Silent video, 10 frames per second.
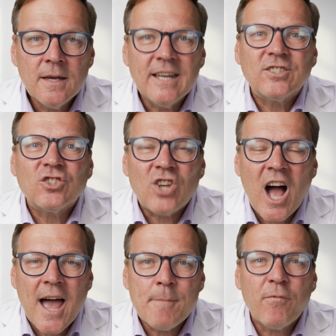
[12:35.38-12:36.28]
It's
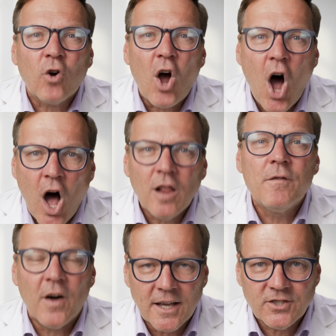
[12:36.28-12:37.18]
time for all
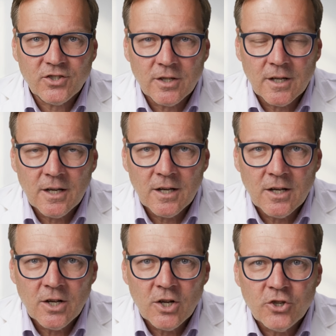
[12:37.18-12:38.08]
of us
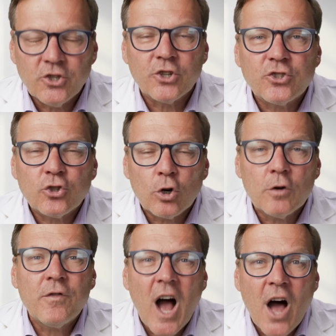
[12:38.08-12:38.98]
to
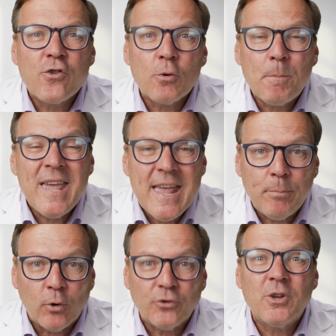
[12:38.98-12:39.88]
serve other
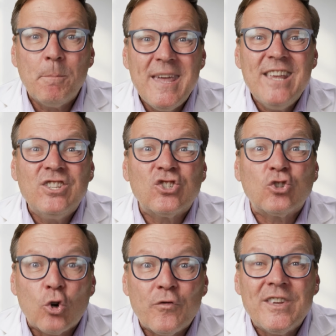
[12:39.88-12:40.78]
people, to be
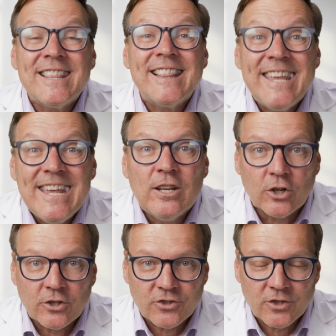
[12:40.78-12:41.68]
servant
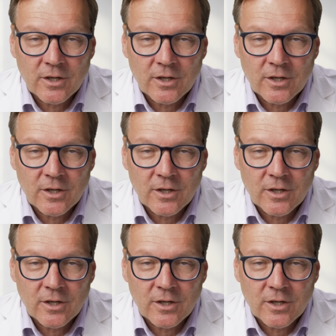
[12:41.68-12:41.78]
leaders.